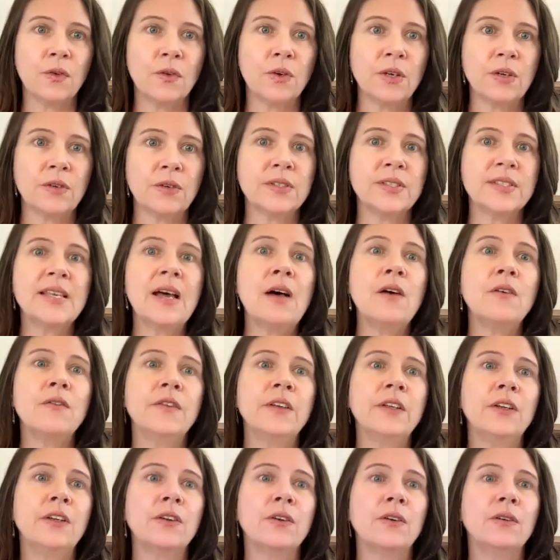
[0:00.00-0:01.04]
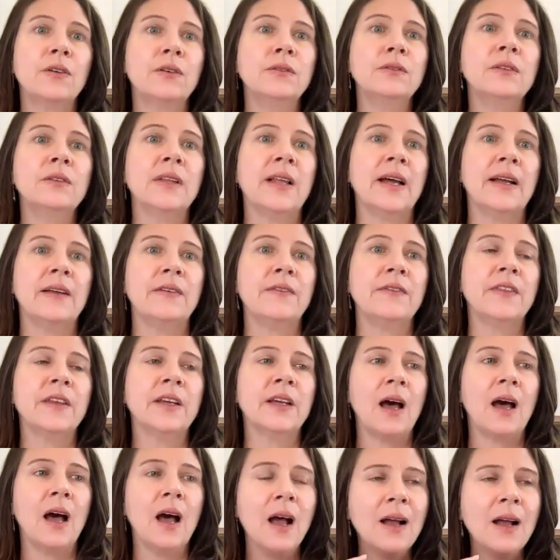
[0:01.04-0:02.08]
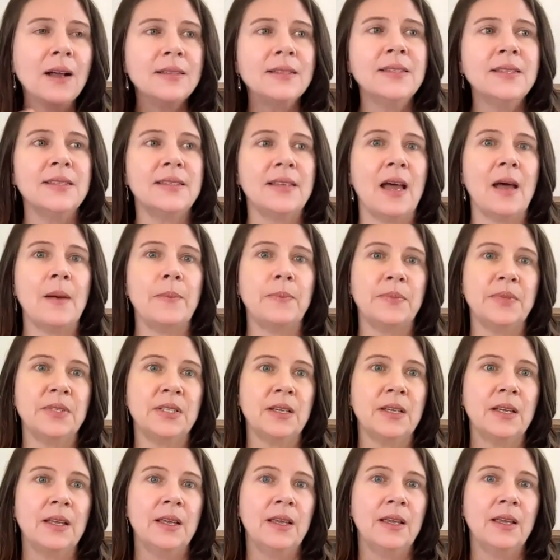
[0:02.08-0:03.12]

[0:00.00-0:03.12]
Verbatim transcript: for yourself in your own life, the concept